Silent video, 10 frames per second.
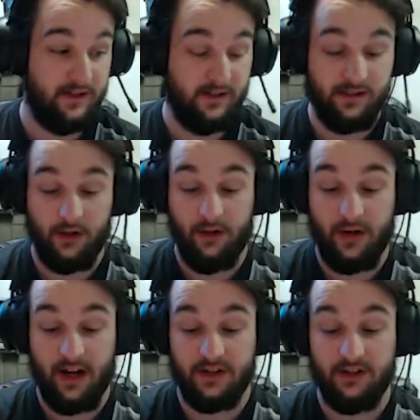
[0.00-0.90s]
So you can
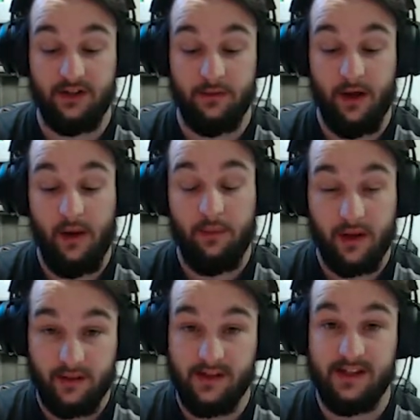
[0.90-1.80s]
actually
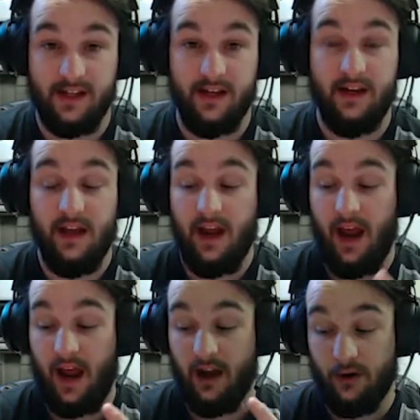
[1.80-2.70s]
plug this in
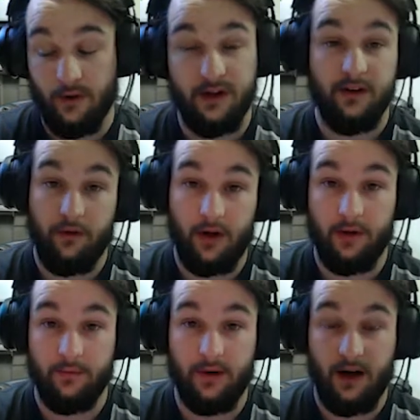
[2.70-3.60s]
and go into your
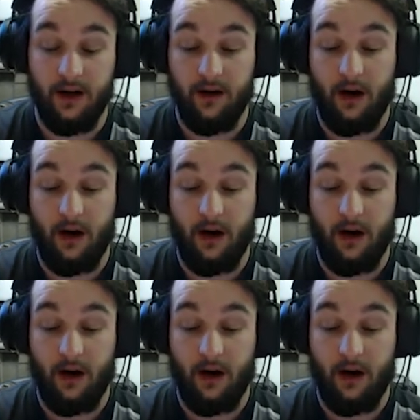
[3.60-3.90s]
volume uh,